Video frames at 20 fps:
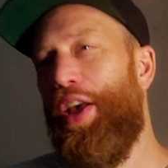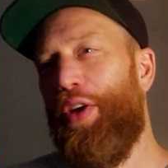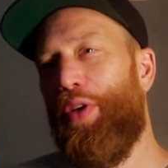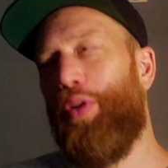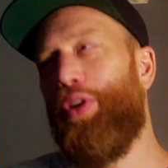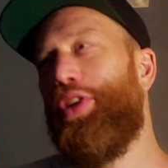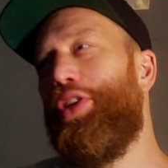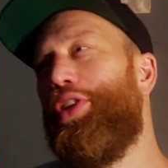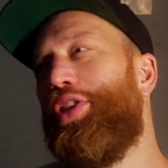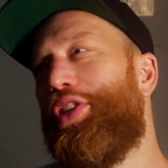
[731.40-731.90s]

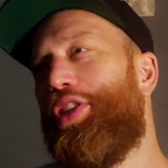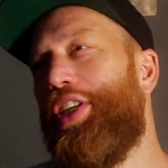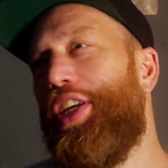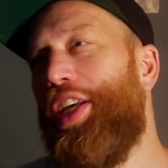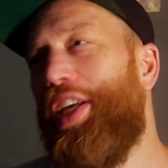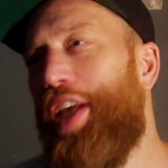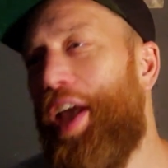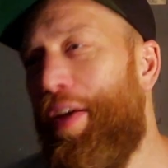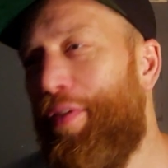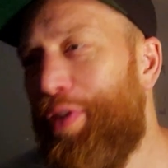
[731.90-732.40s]
when you
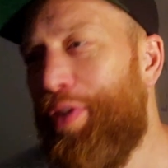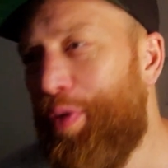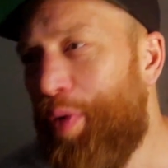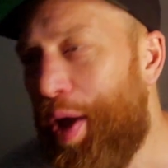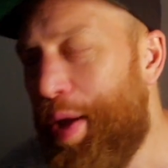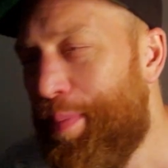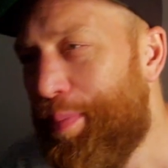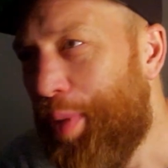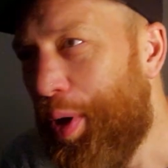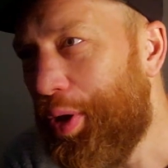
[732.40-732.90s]
see
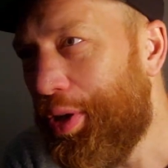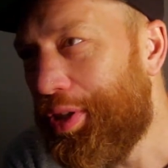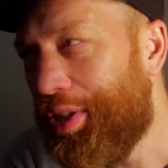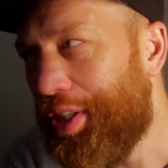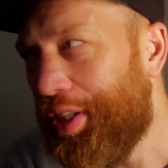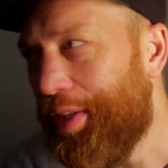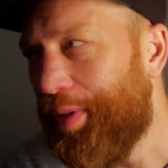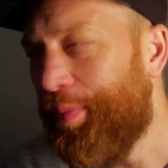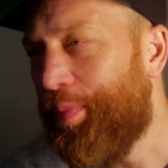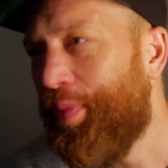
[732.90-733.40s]
heavyweight
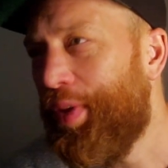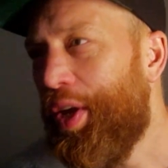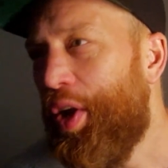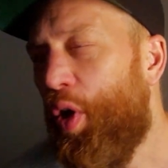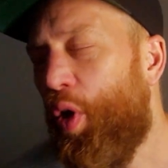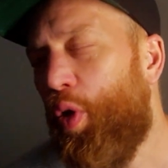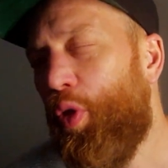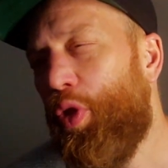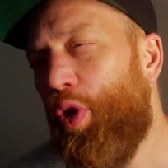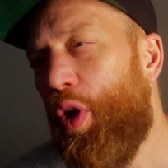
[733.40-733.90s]
boxing.
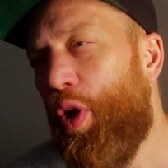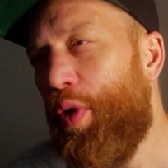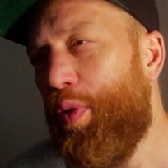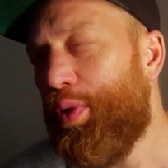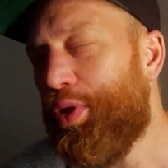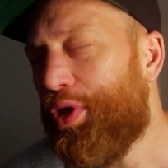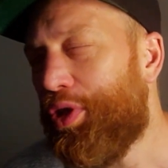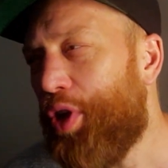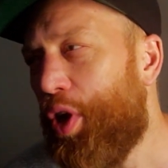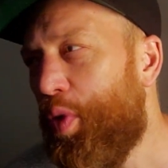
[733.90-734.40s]
Although it
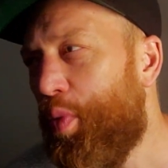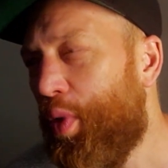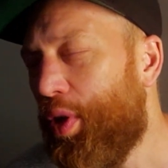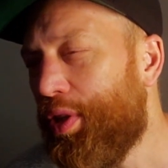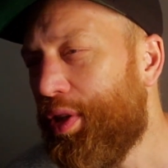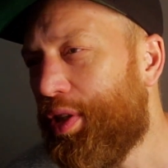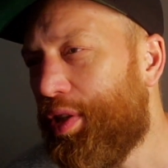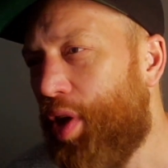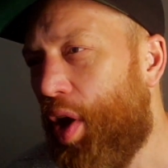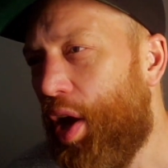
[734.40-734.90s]
was so
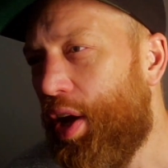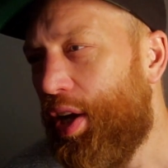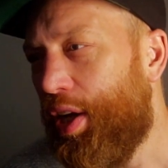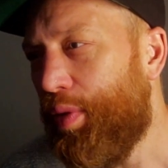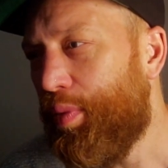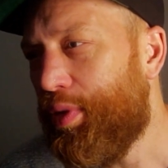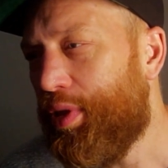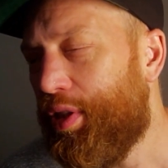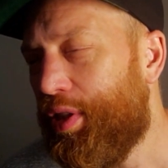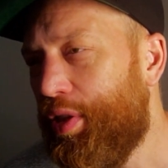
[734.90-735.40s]
one-sided,
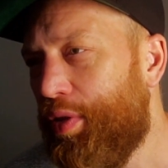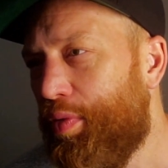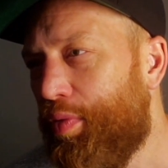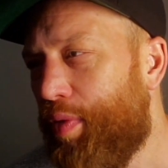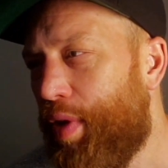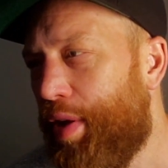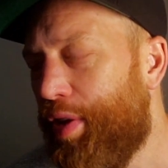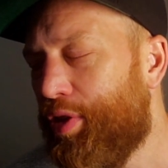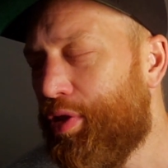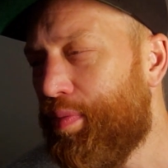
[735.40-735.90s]
it was still
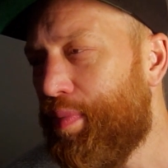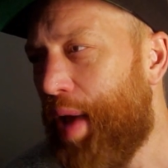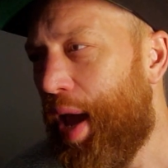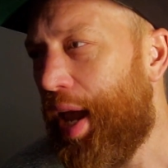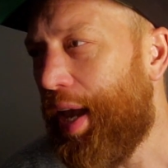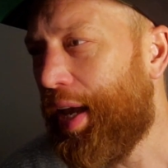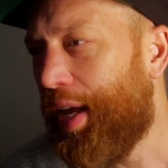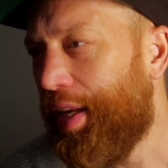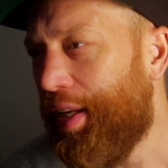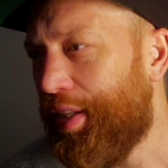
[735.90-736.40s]
very
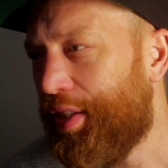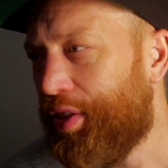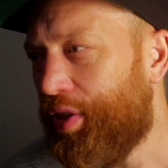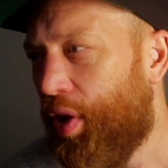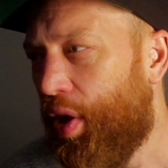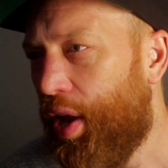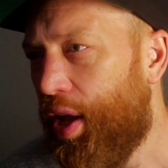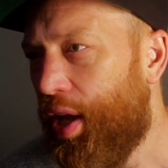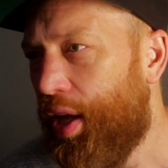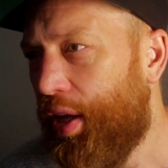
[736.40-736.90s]
dramatic and
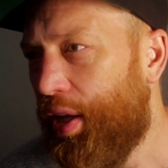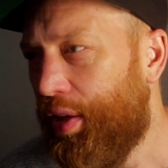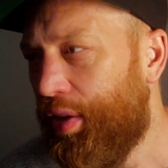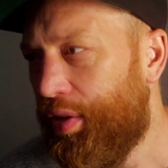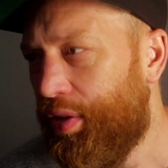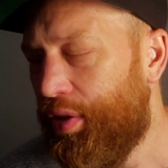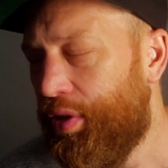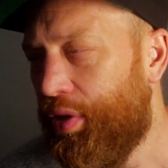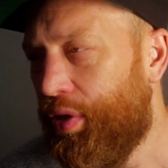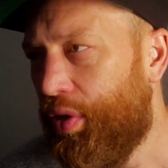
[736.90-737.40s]
exciting,
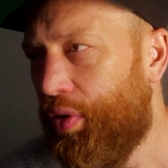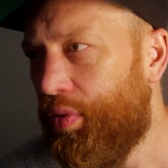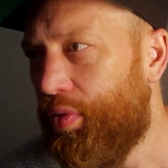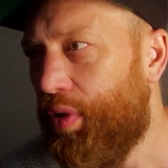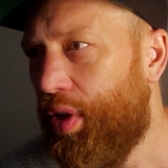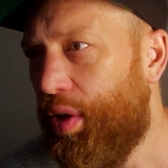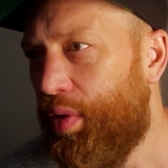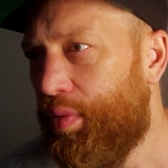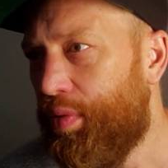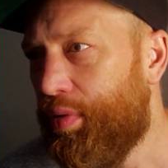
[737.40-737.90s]
and you know,
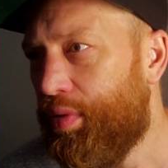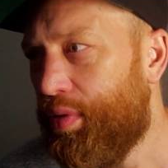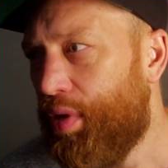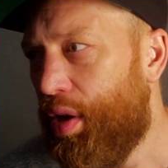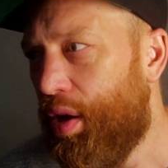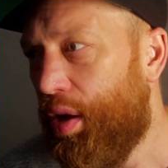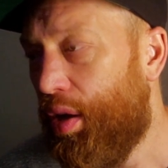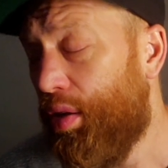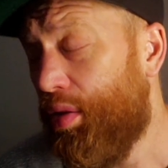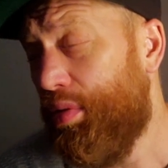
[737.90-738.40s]
it was
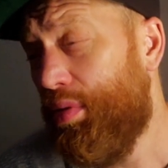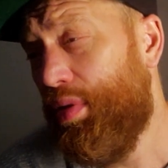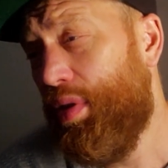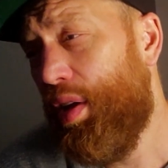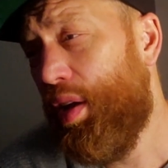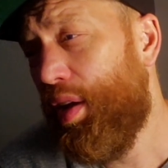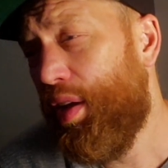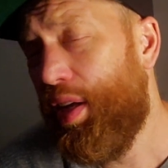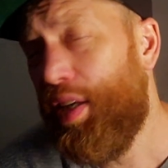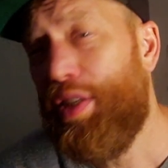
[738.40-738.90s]

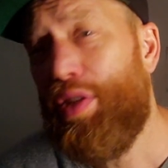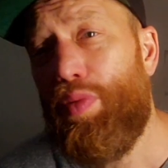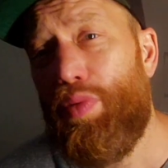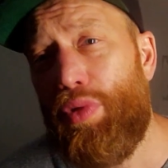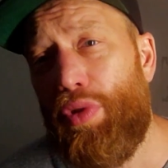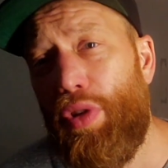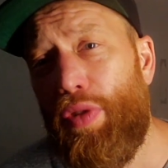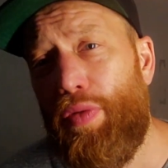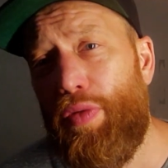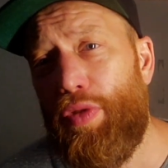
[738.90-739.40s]
I guess it was
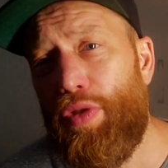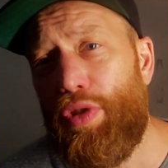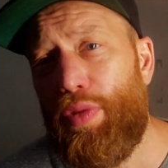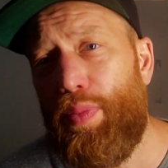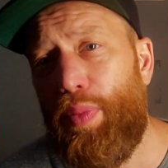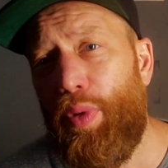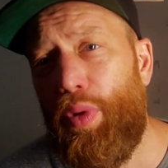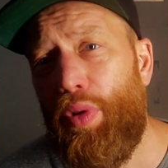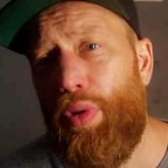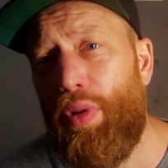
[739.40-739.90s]
good for the
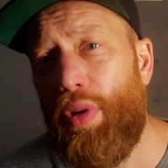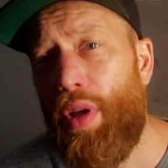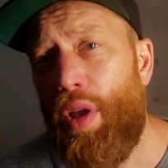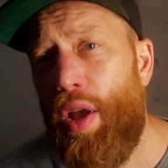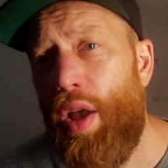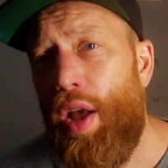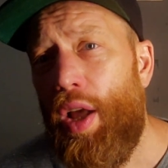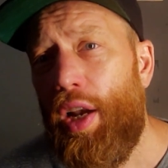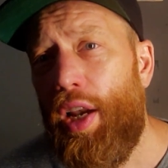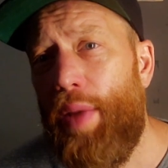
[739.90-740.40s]
sport.
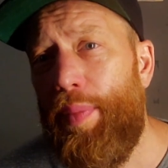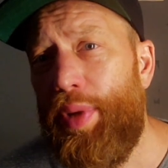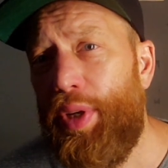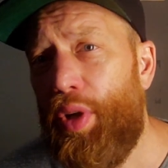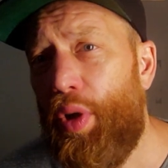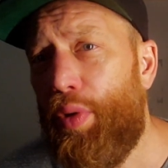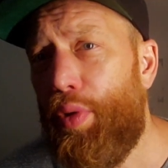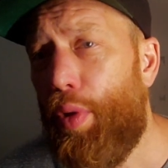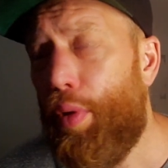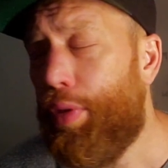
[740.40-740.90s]
Let me
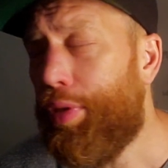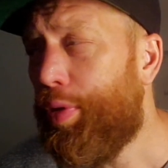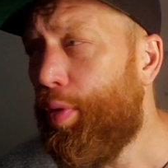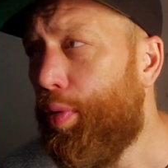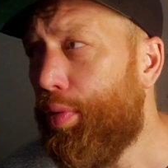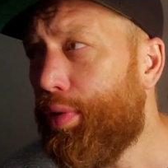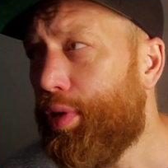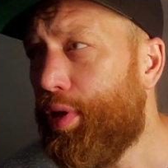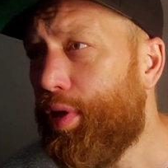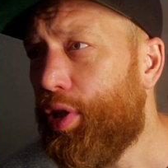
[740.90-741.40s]
know your
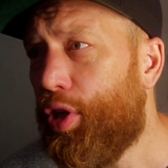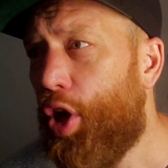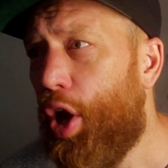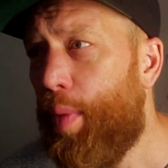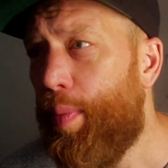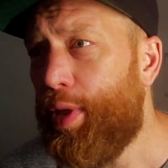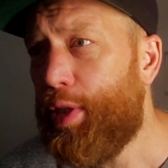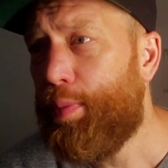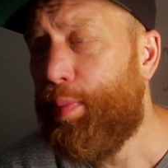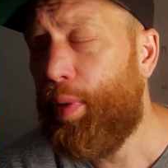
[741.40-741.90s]
thoughts in the
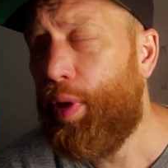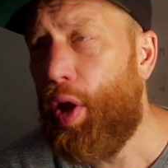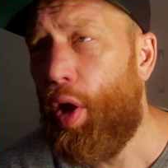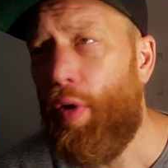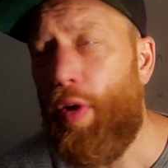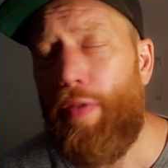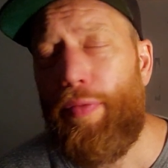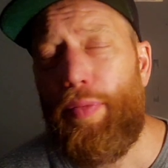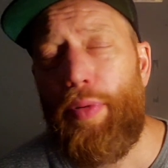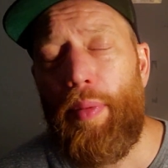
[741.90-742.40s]
comments
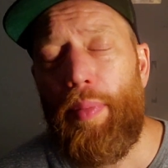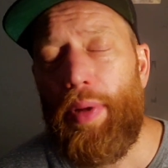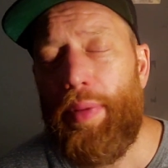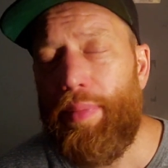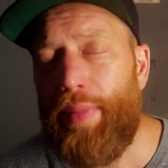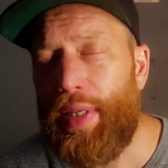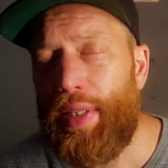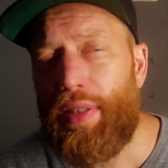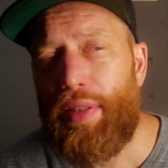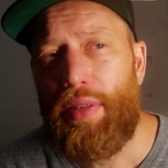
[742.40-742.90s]
below. I've probably
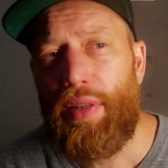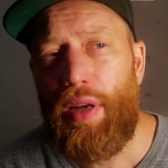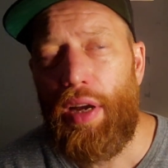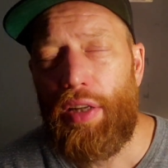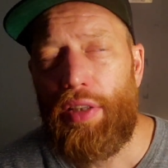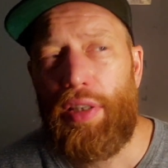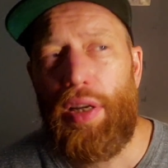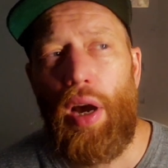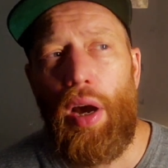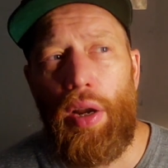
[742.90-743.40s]
missed a
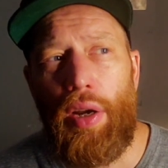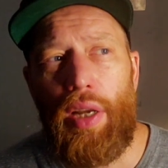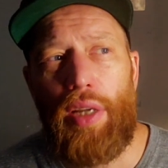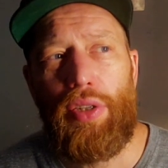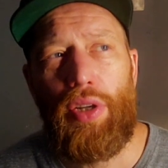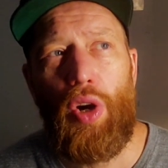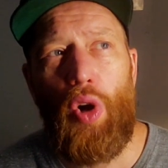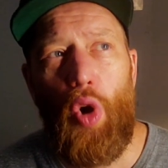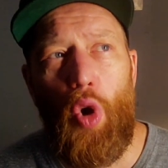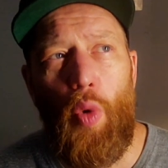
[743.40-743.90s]
ton, as
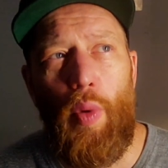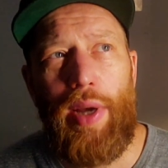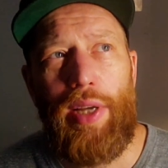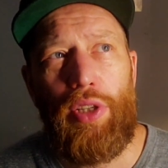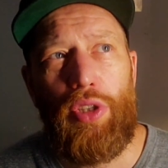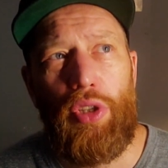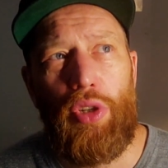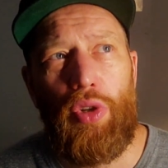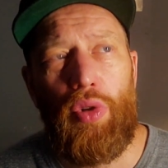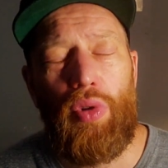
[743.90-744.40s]
I always
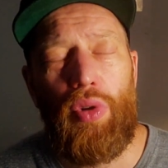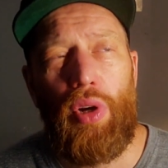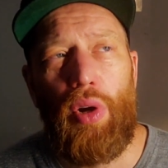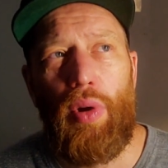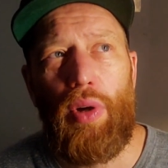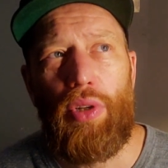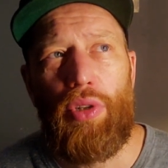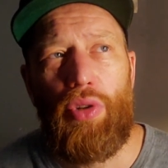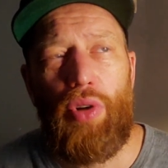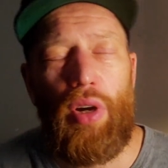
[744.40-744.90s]
do. You
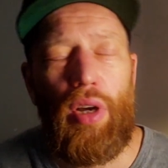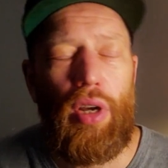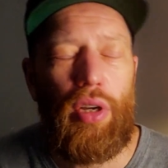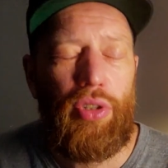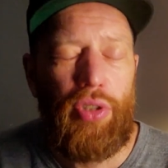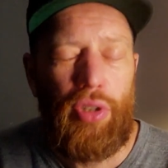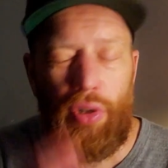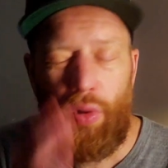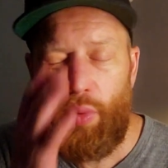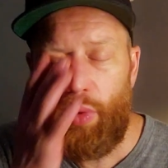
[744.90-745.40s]
know, I
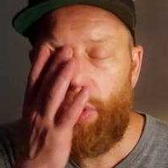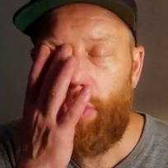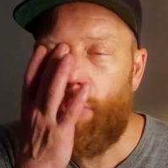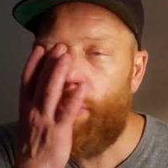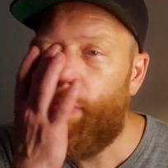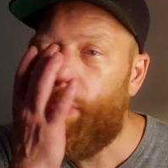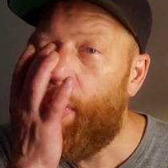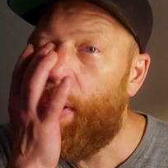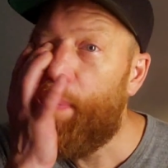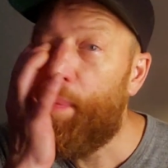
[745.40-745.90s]
should have watched the
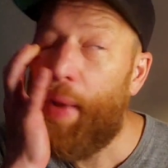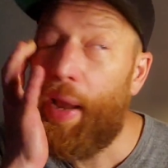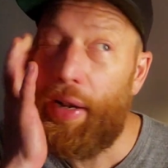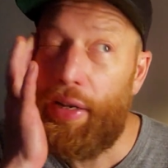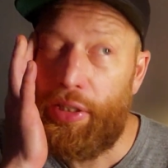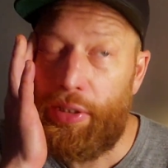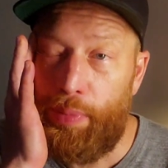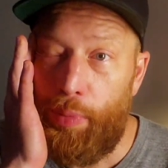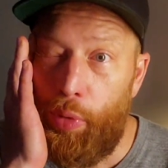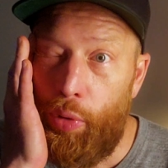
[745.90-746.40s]
fight back
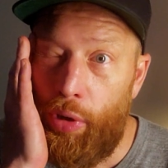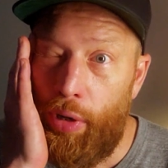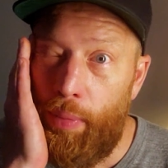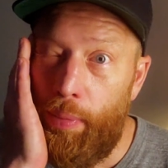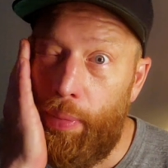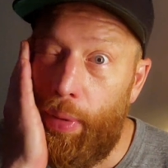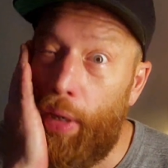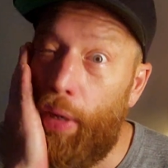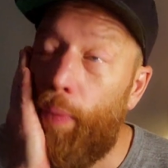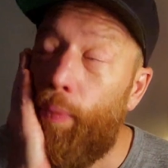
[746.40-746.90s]
this
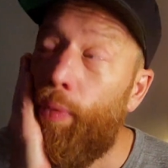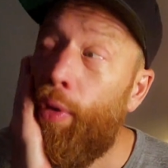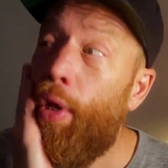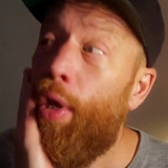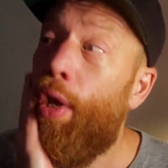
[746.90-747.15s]
morning, but